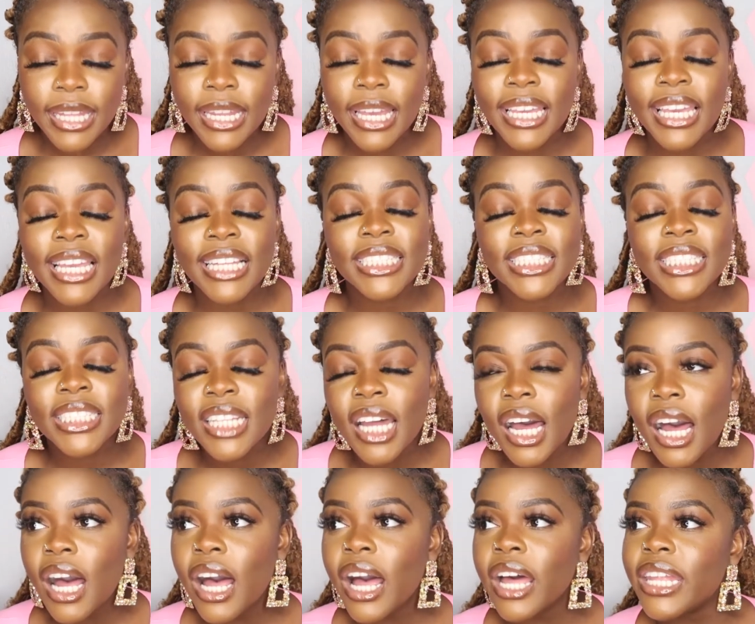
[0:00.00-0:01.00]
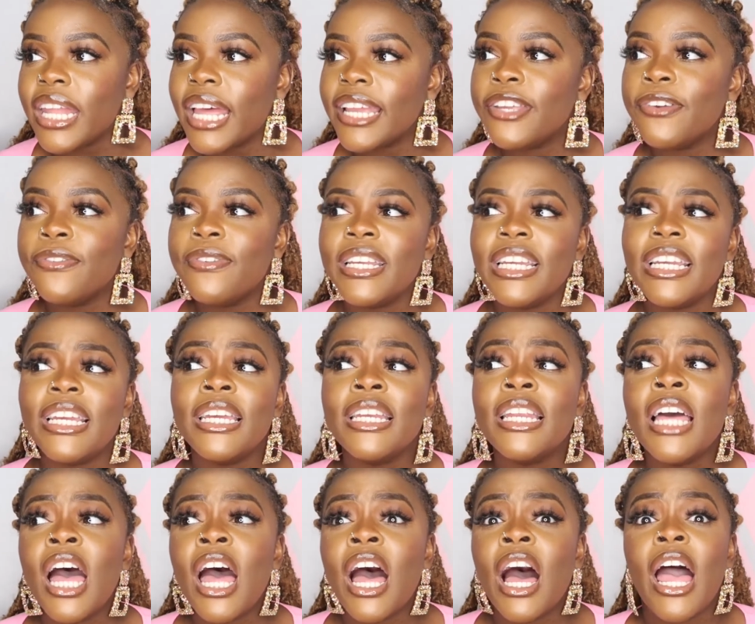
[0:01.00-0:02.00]
Like, it's not like you
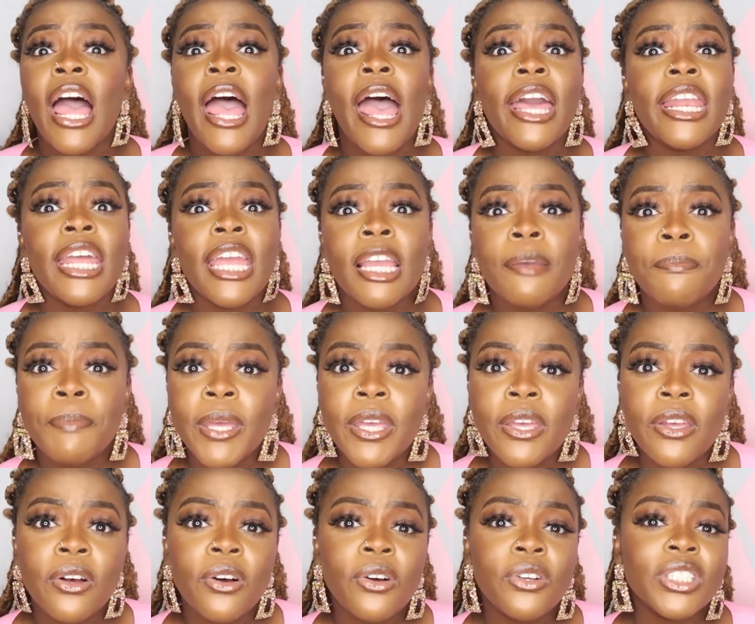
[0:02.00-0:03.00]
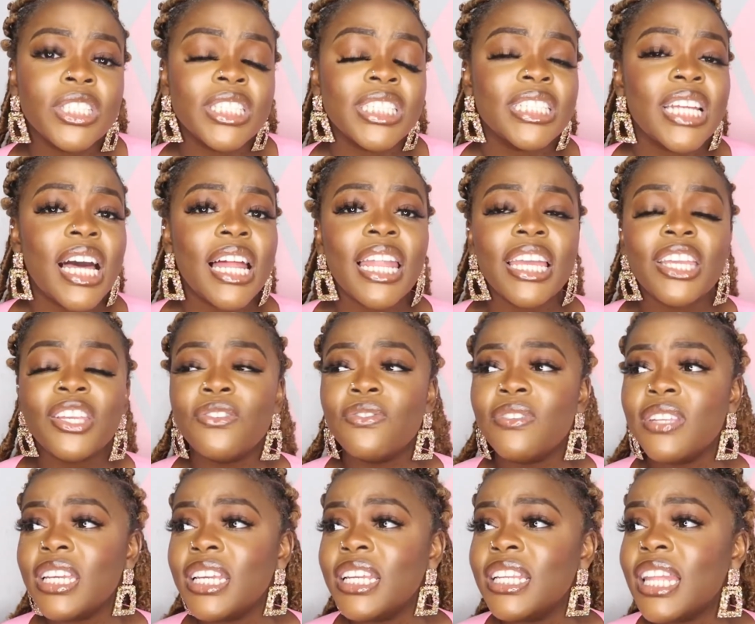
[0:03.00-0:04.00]
need headache pills, it's not like
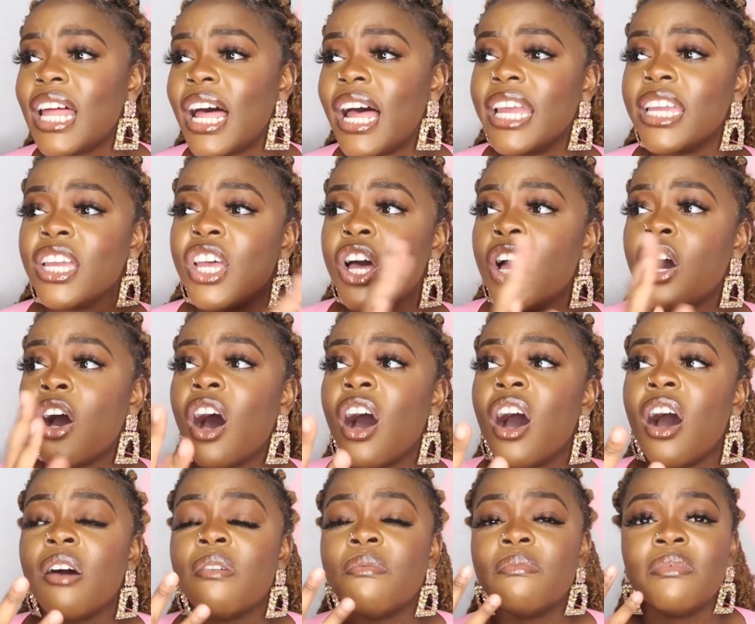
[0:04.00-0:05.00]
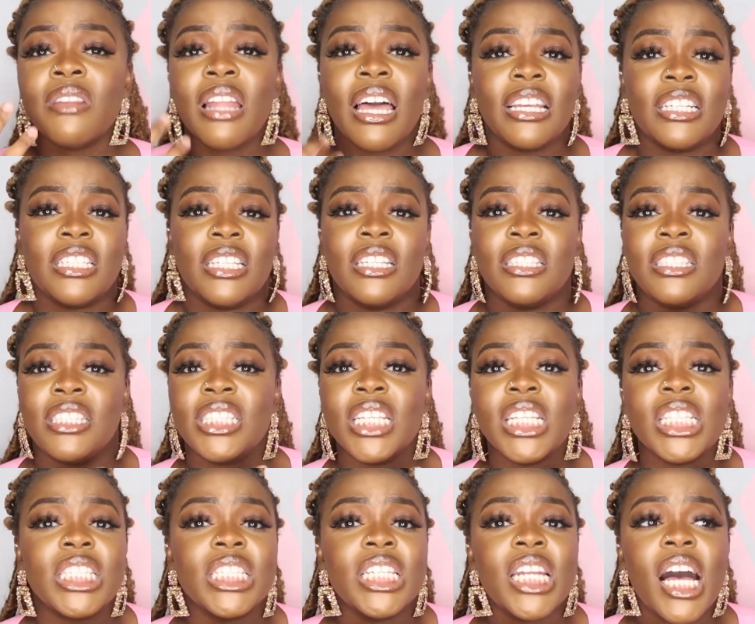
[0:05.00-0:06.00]
you need like
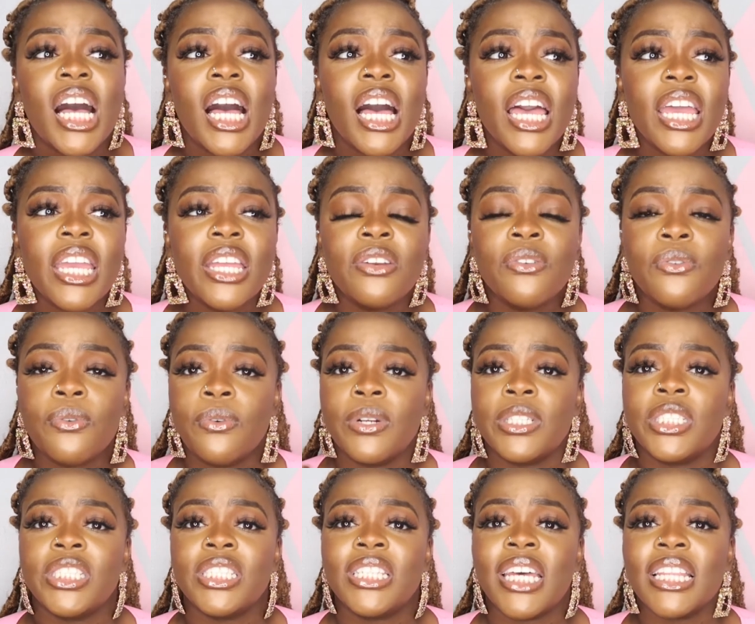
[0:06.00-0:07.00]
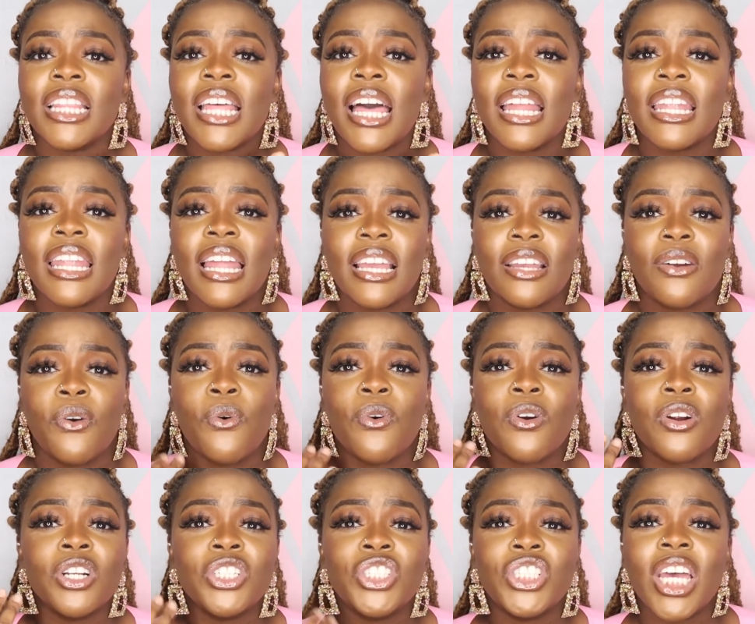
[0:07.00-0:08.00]
Sensodyne, which is like that like
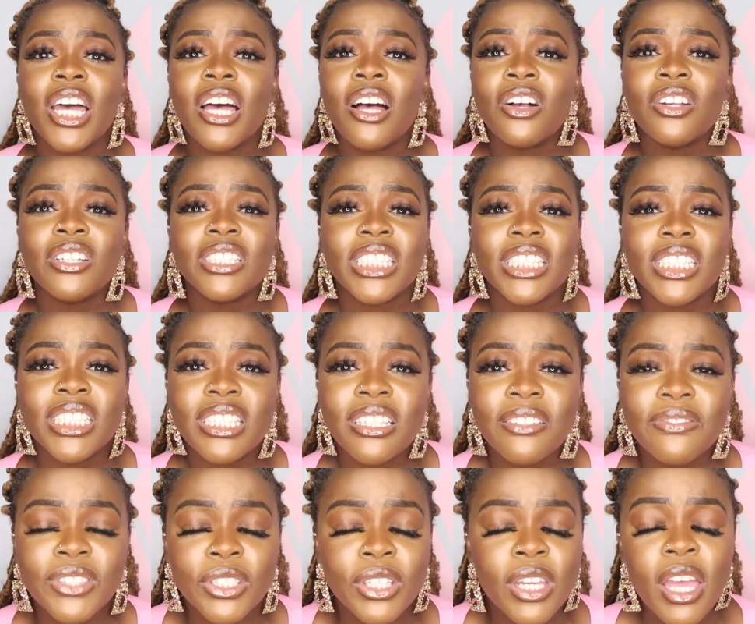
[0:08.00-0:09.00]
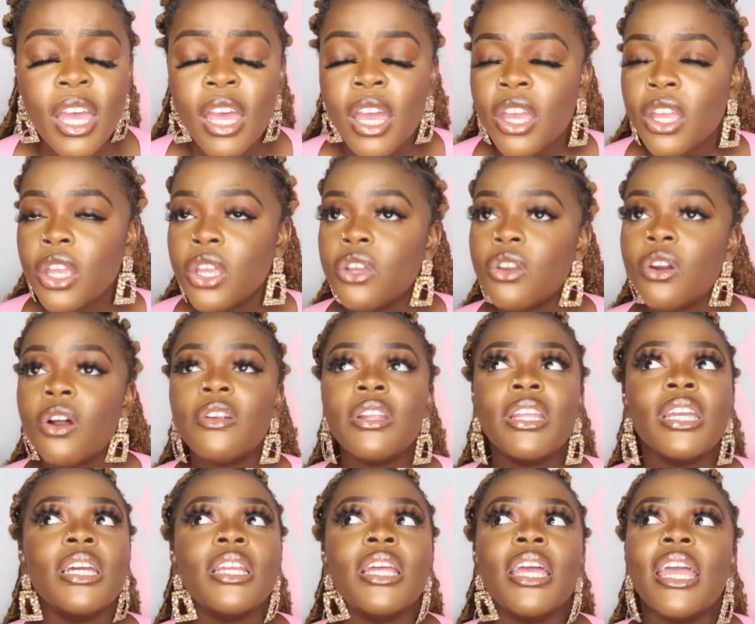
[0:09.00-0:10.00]
Oragel sensitive to, you don't
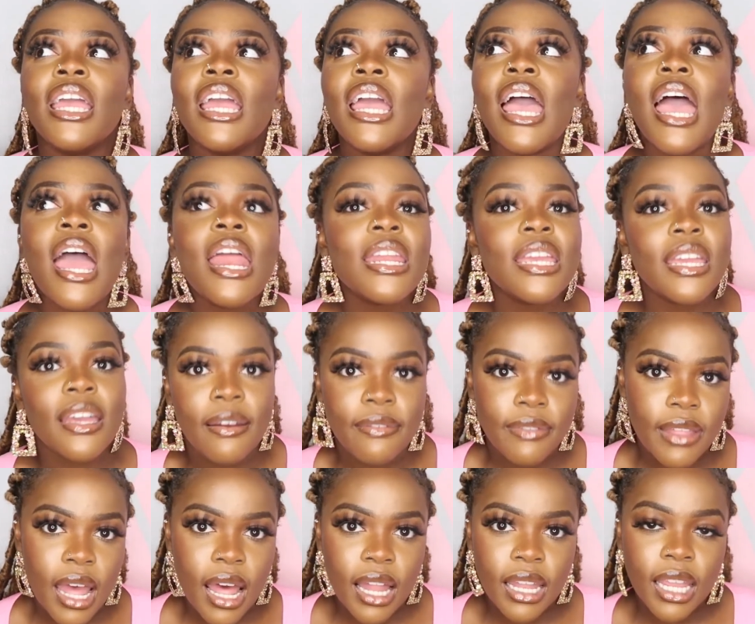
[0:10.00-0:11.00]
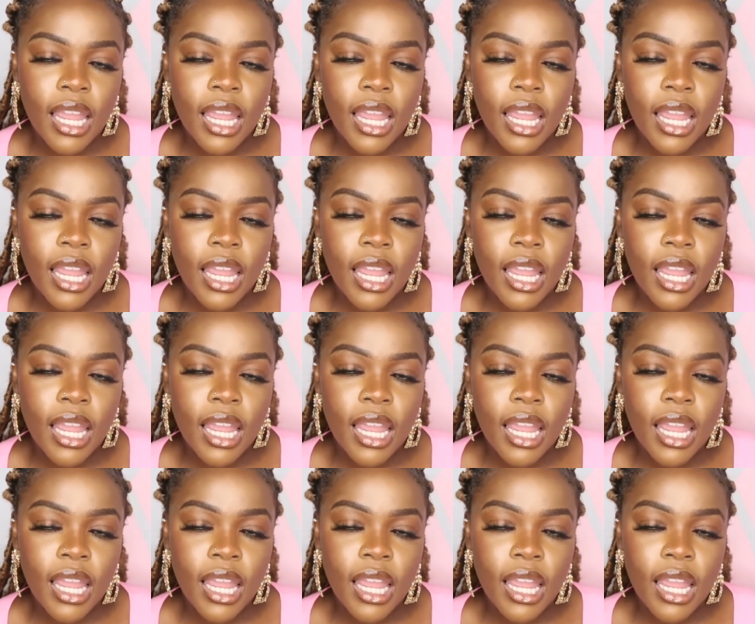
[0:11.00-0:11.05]
need any of that.